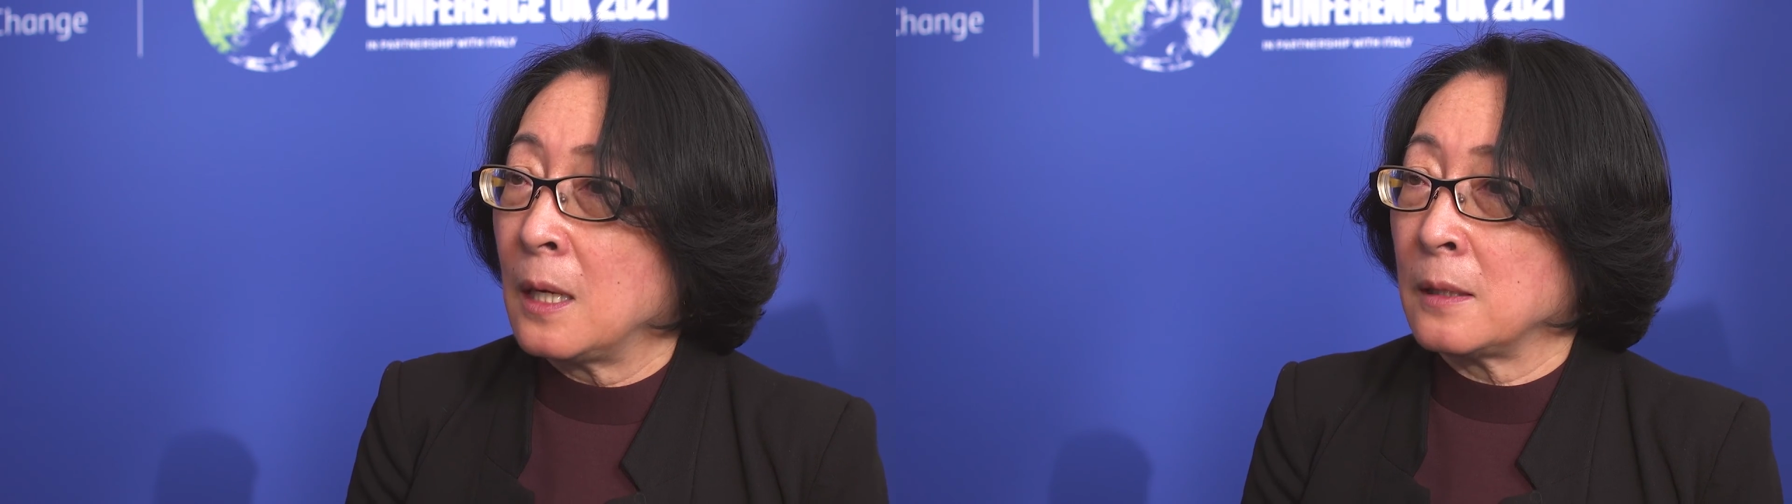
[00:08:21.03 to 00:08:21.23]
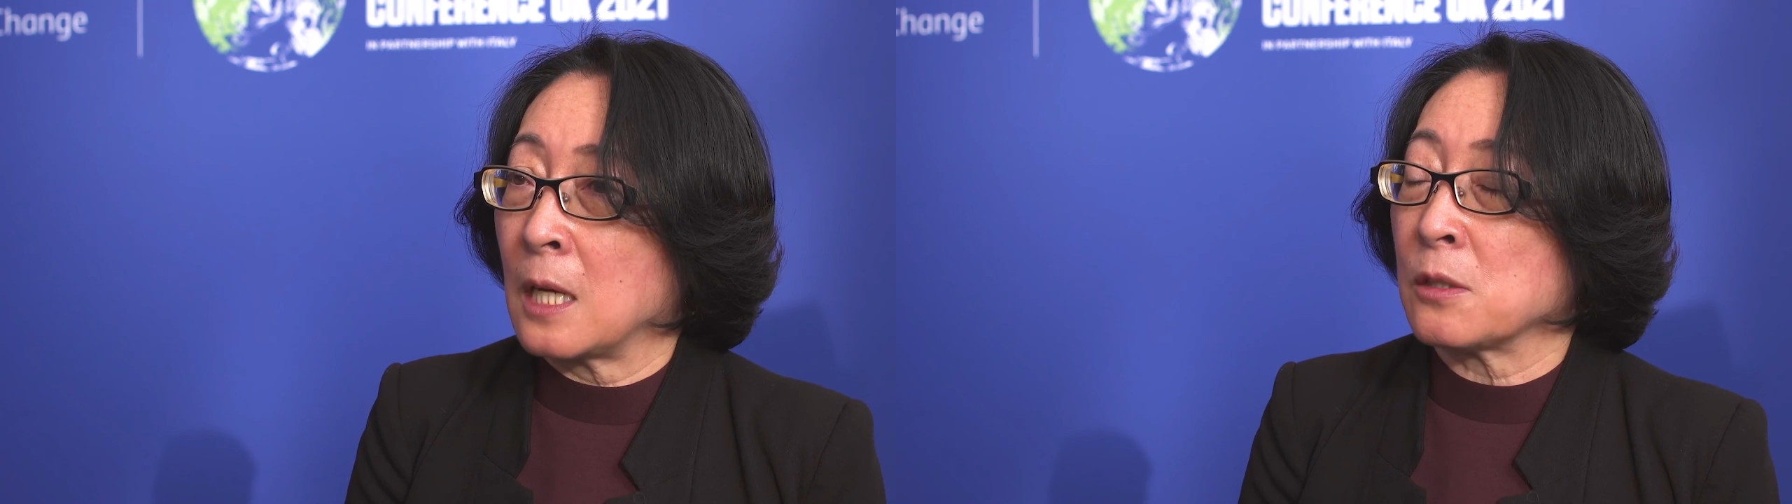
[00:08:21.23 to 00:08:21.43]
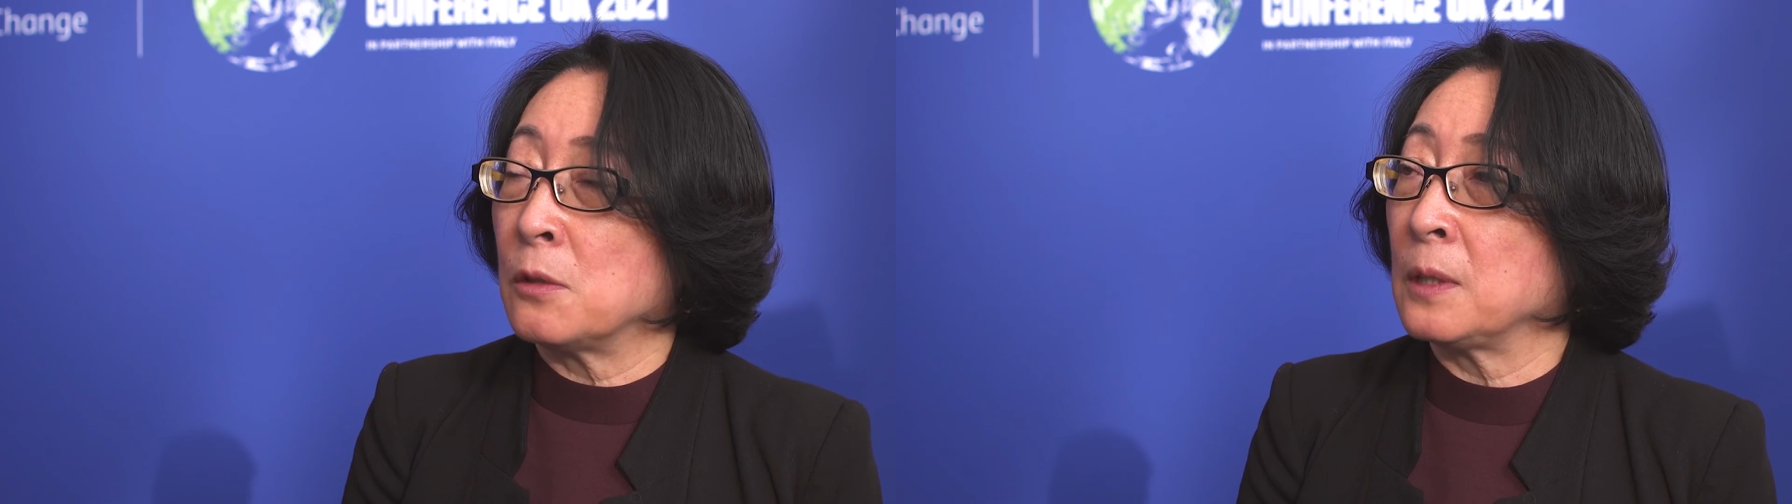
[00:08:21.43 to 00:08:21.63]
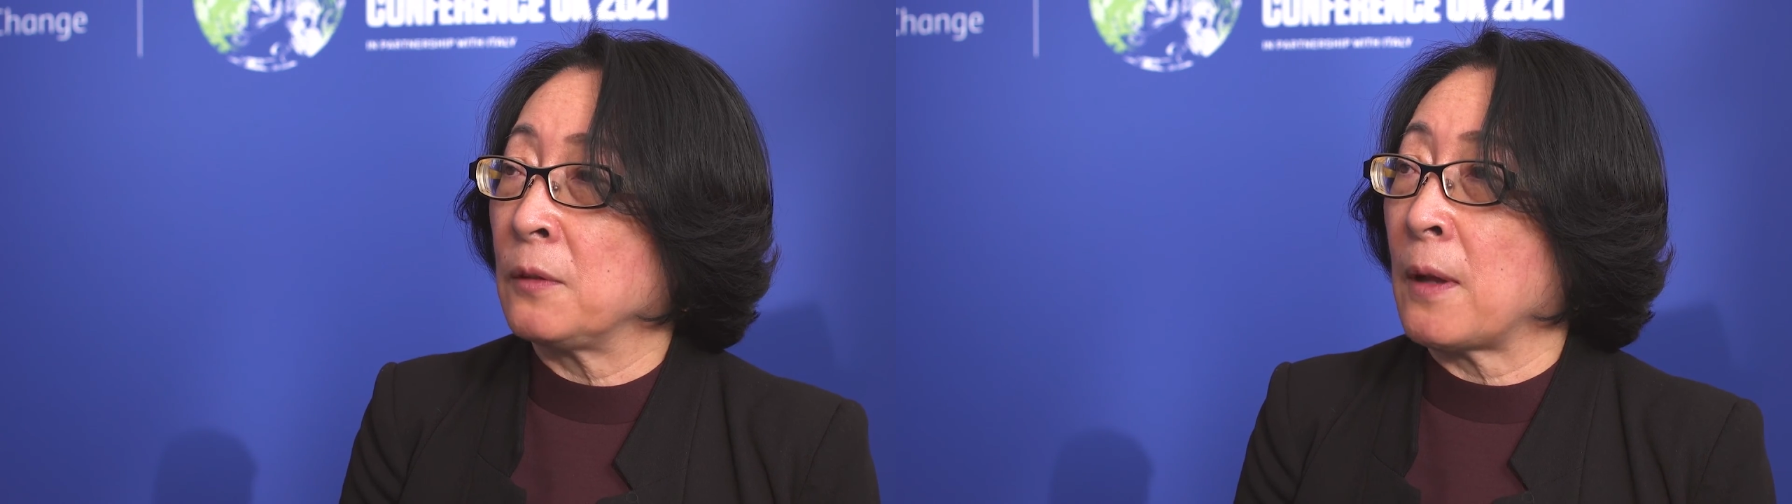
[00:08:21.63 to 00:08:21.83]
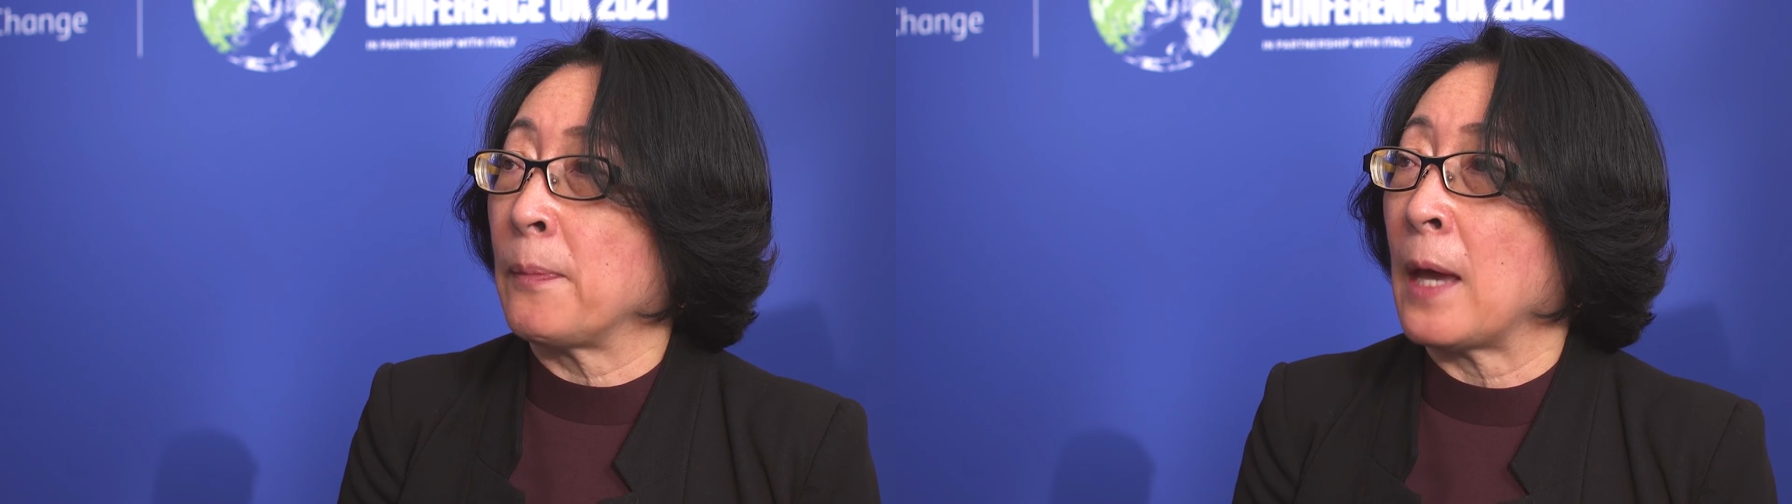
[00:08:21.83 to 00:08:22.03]
not only
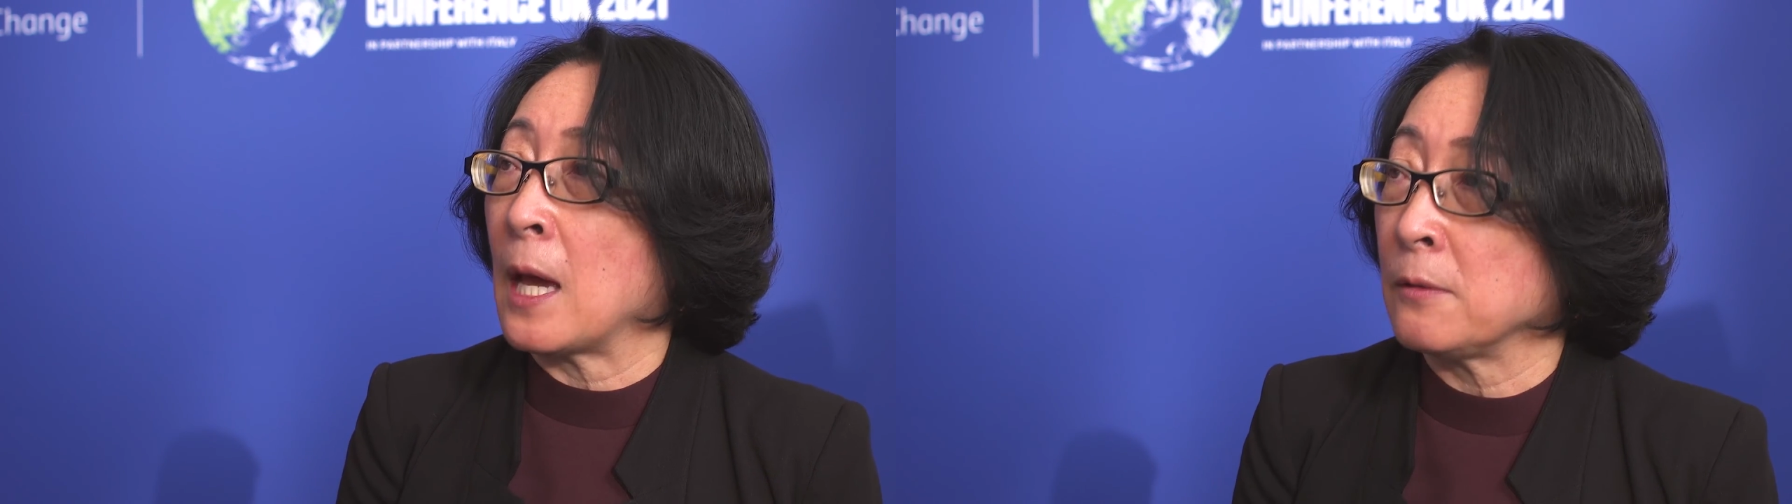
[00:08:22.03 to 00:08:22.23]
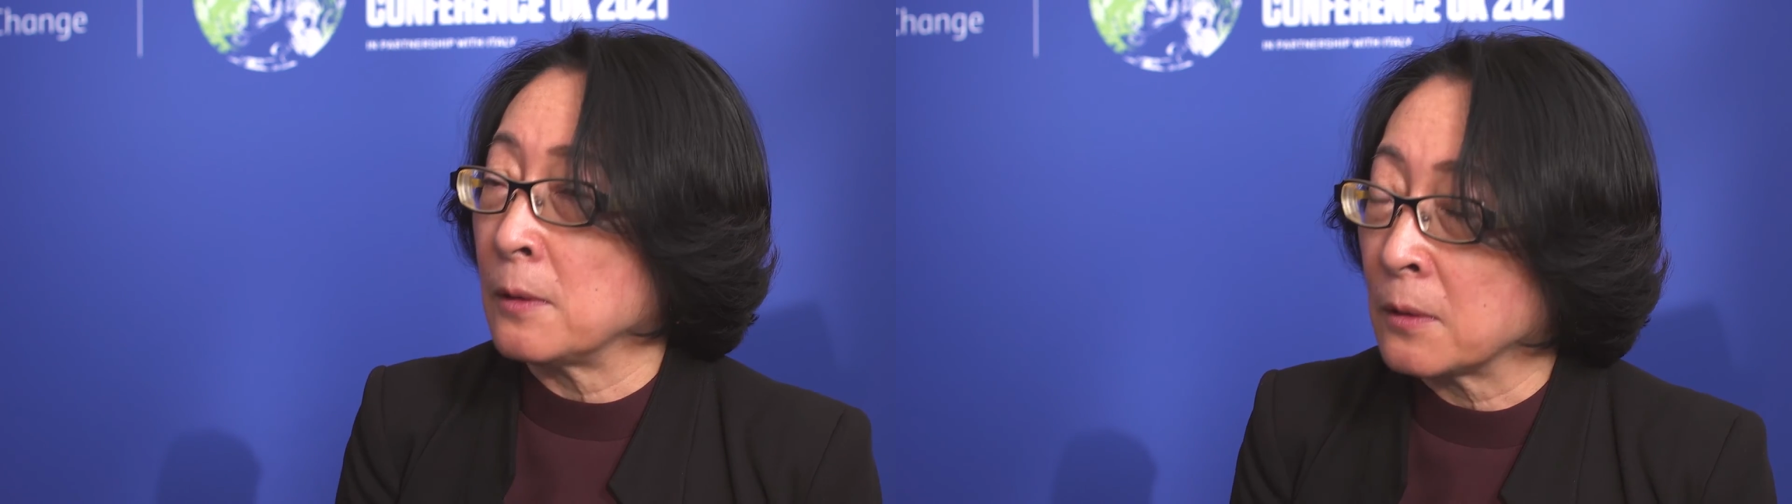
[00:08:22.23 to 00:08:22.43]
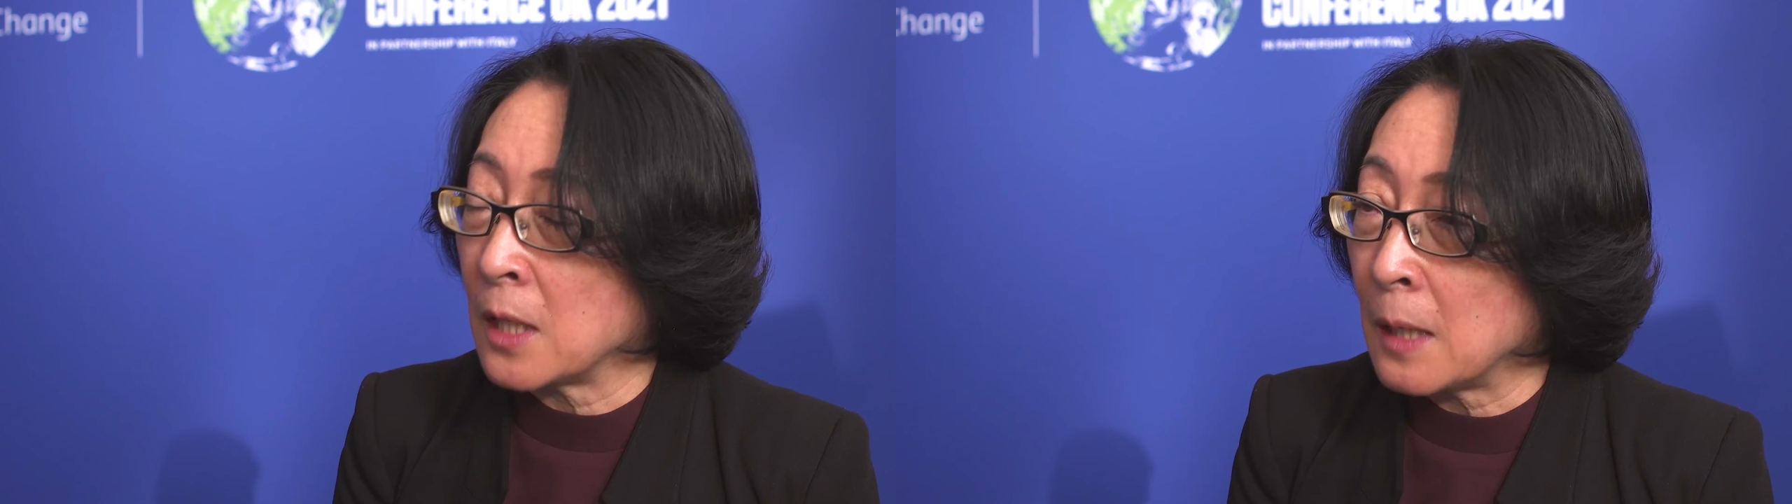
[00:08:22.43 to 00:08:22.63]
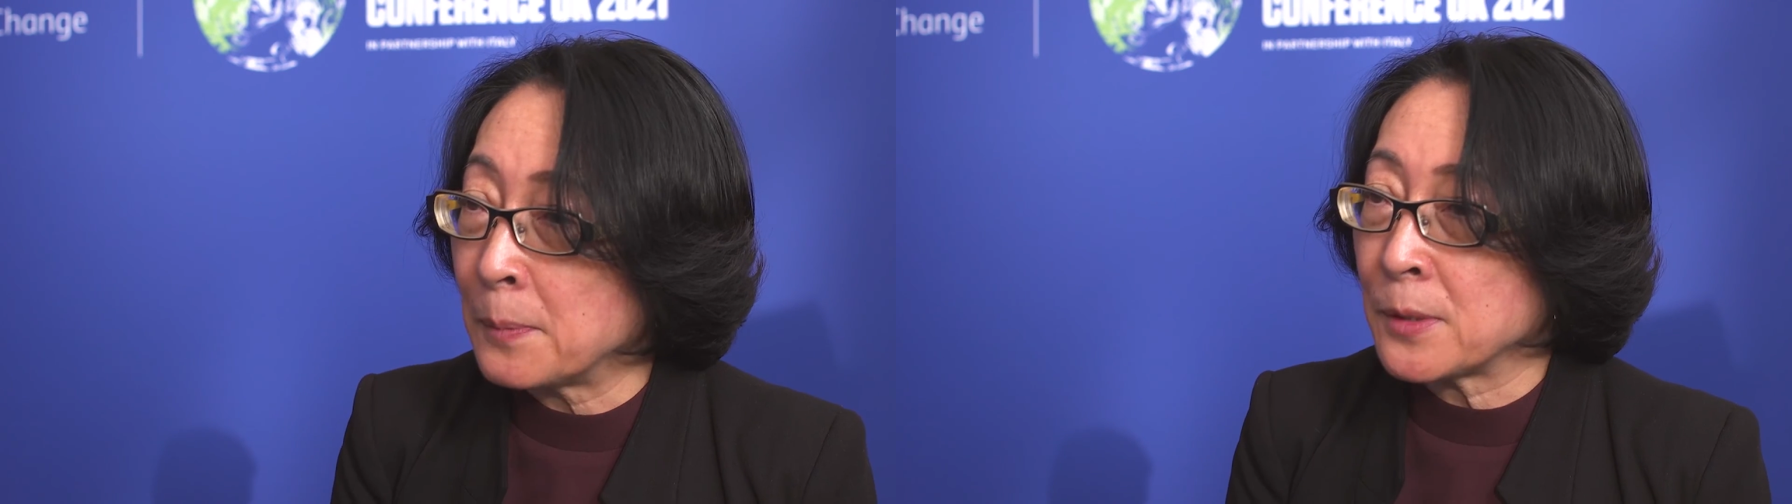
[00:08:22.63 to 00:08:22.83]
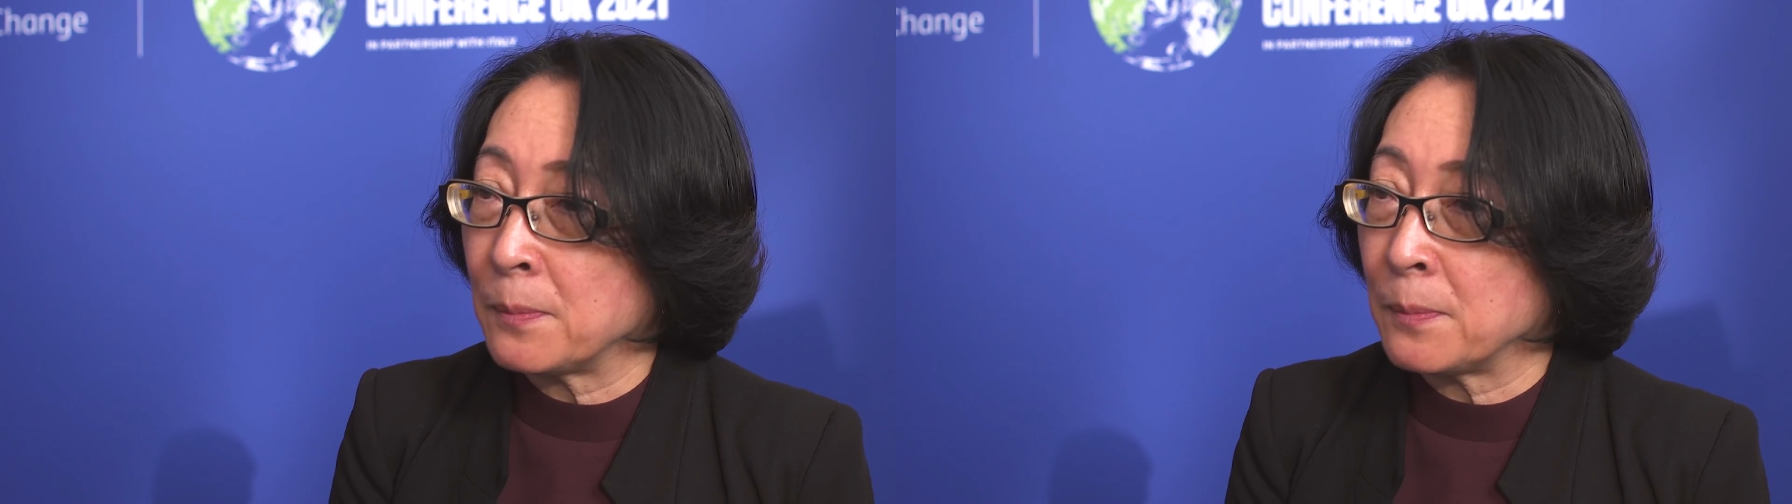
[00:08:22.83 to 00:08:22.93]
from the annual COPs,